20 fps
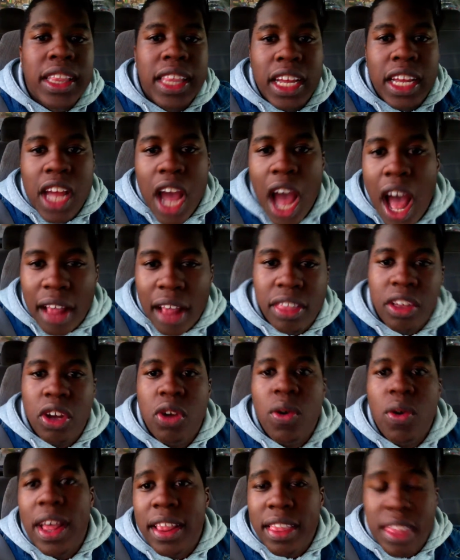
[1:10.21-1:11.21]
the
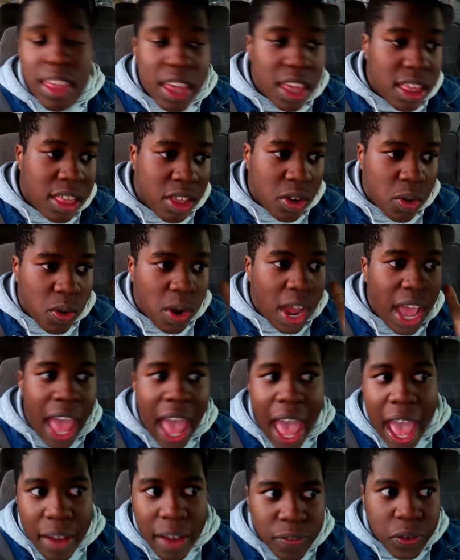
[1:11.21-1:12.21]
consequences and
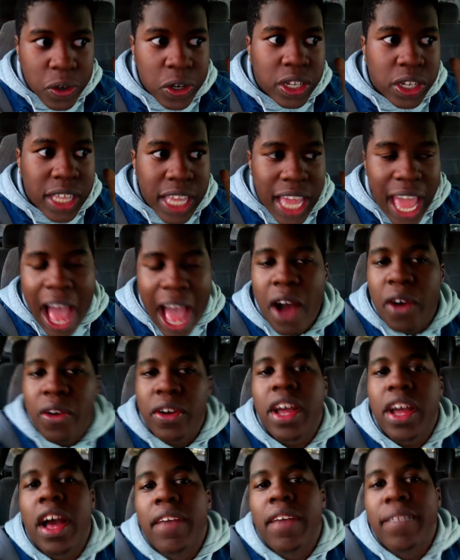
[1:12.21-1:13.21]
whatever the
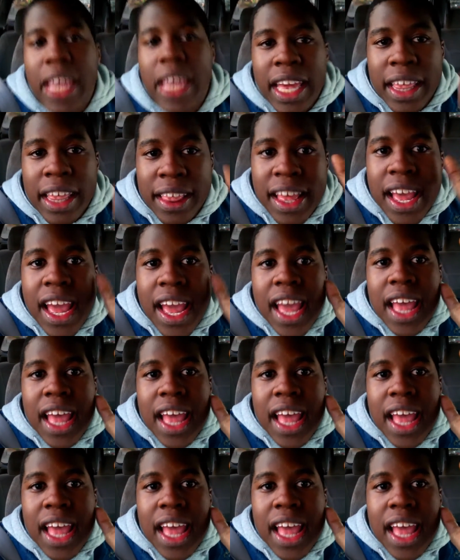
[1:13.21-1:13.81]
outcome is.